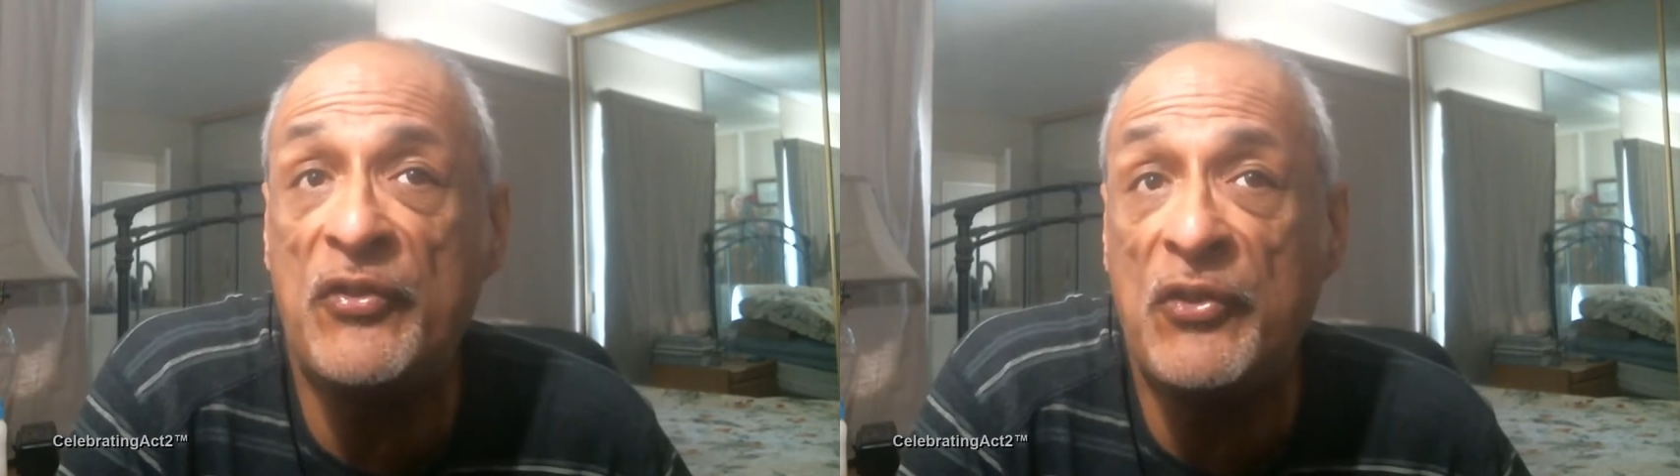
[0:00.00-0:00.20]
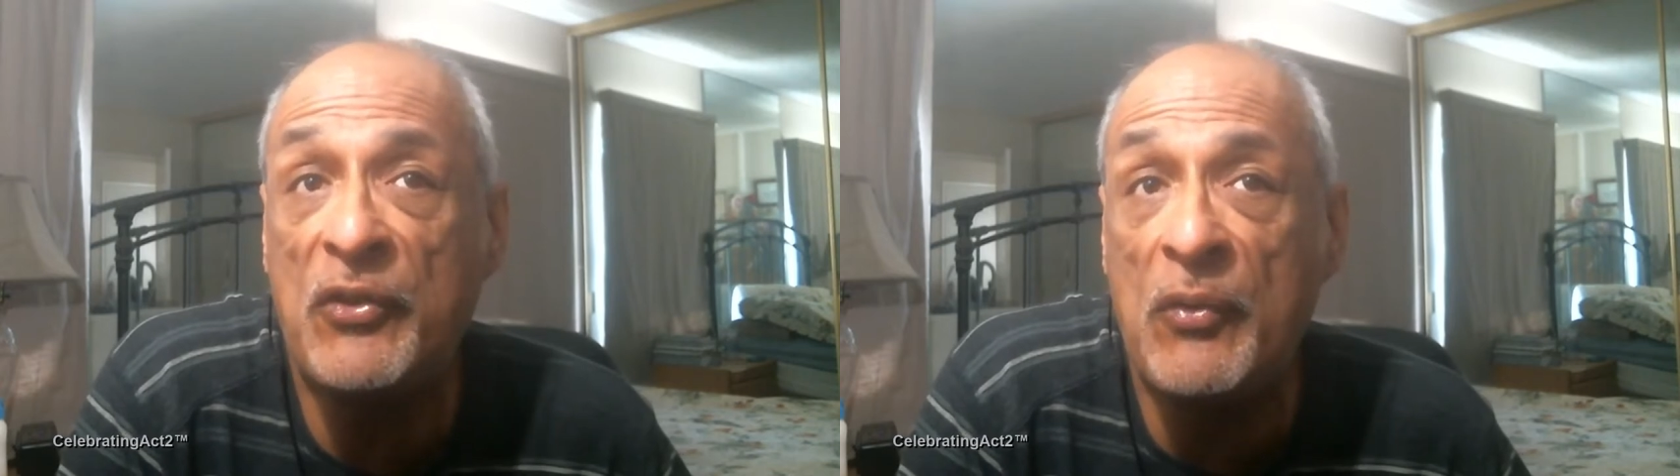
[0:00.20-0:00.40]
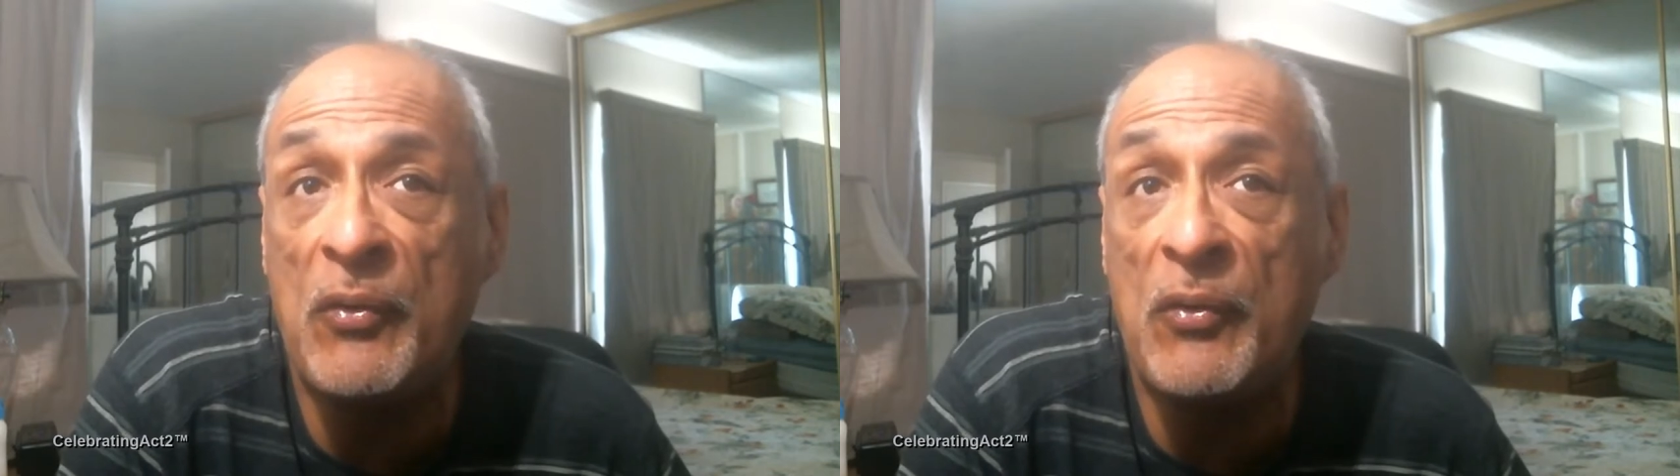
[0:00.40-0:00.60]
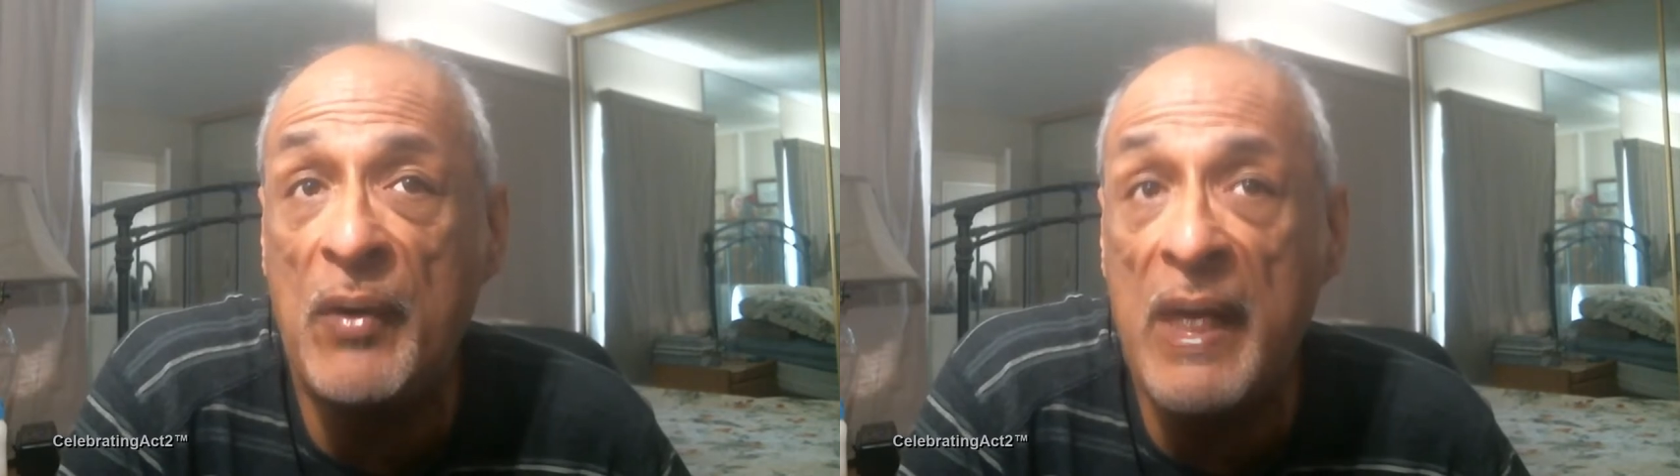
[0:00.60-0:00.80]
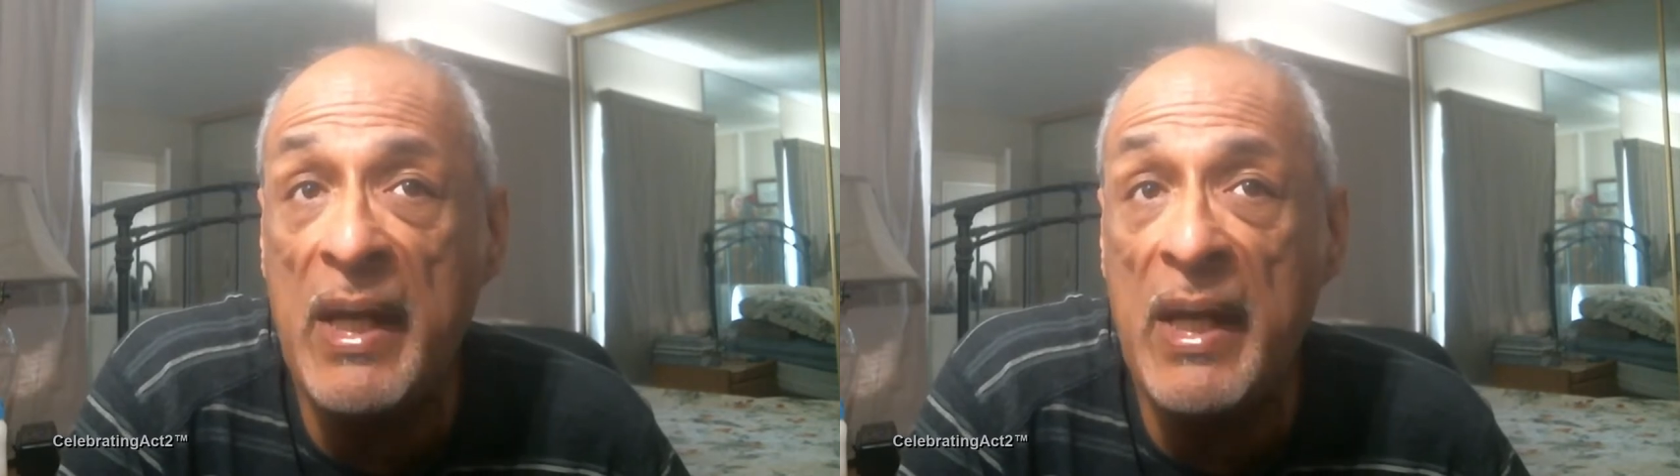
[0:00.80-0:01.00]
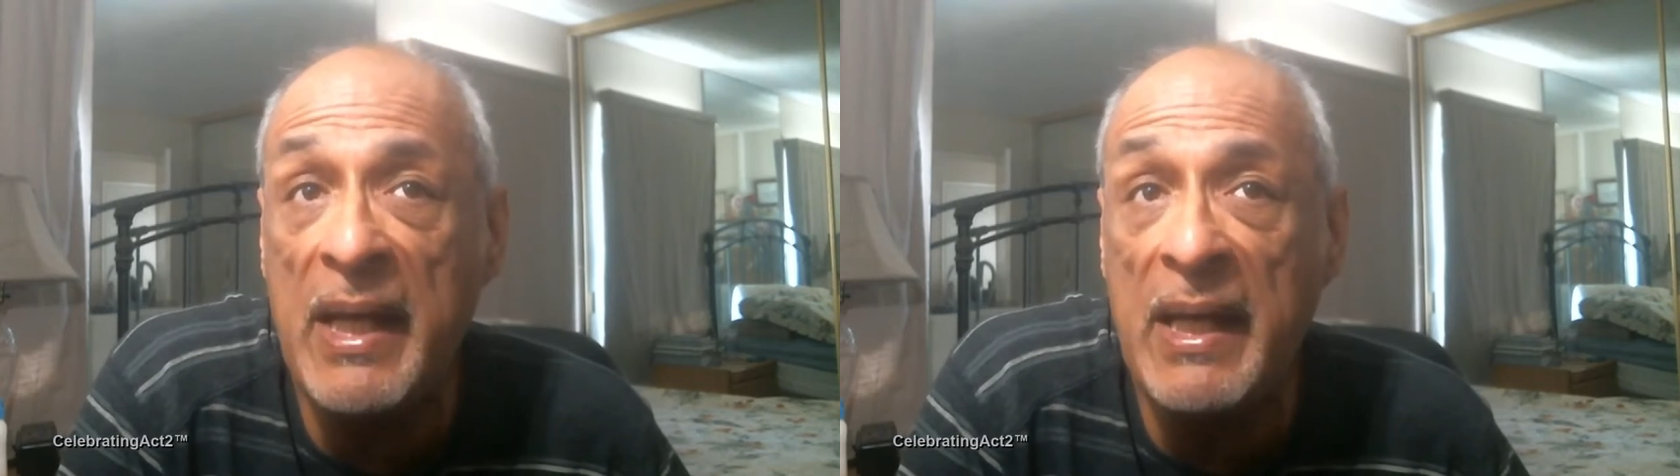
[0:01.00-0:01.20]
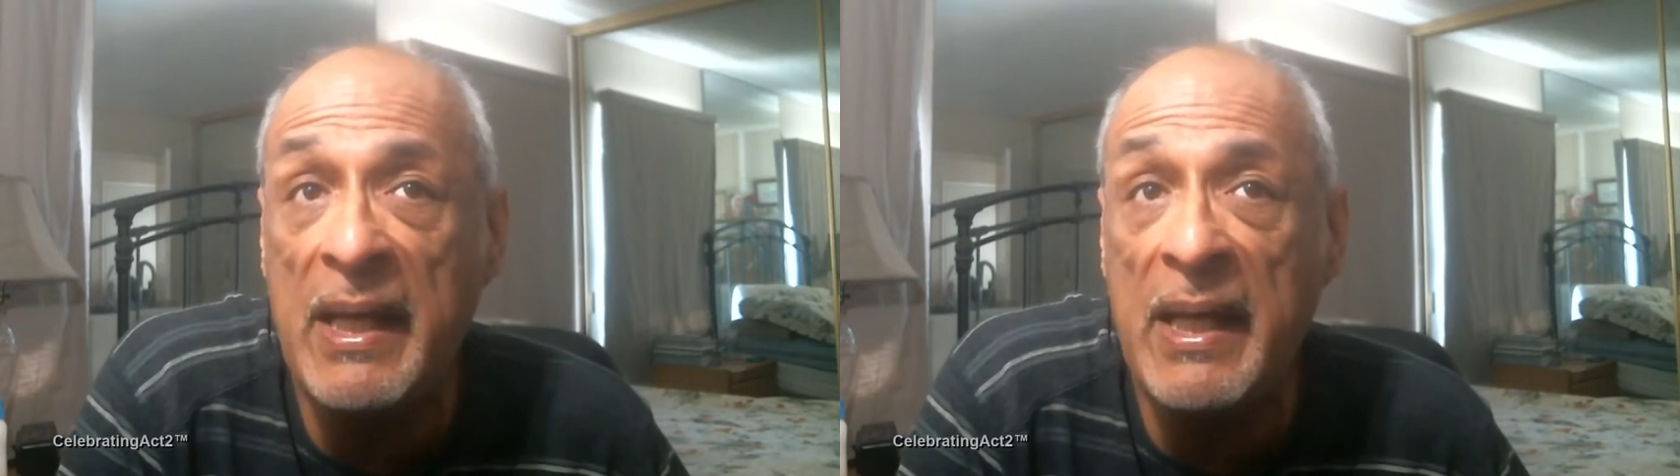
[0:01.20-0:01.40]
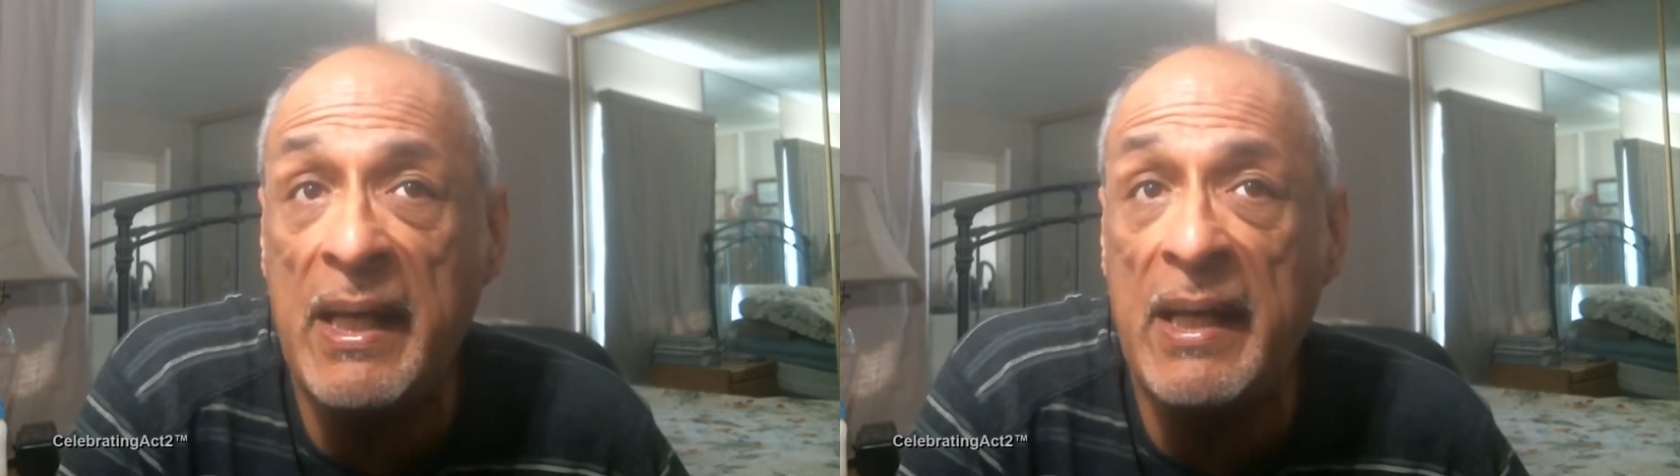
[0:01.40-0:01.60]
screenings
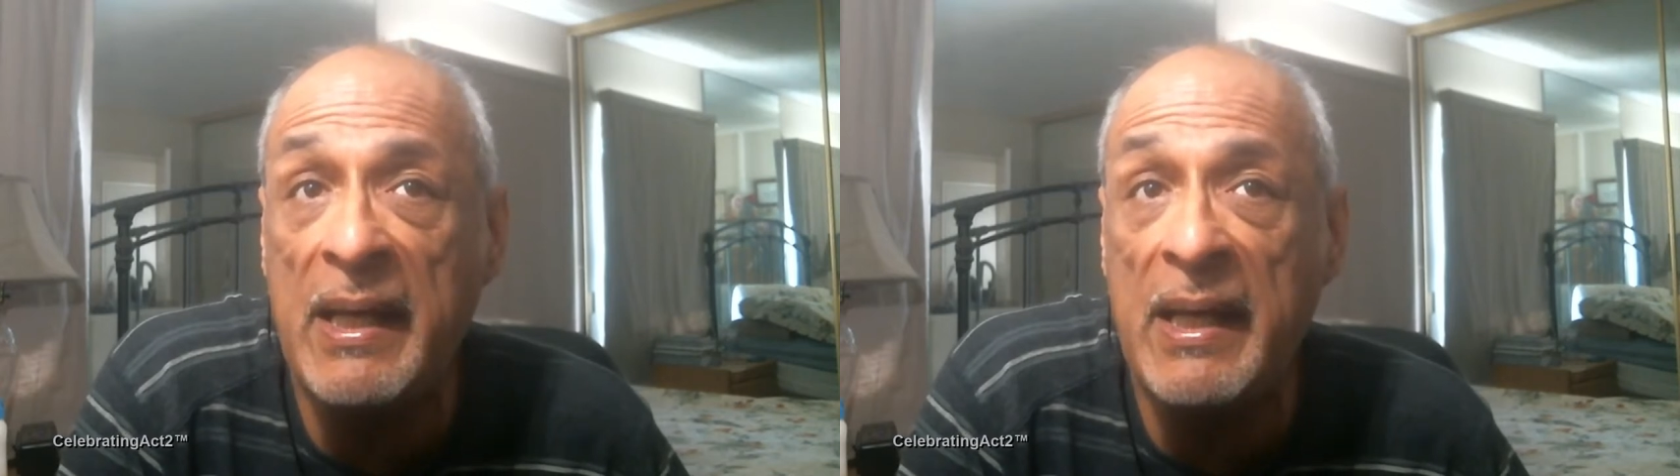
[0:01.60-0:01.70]
and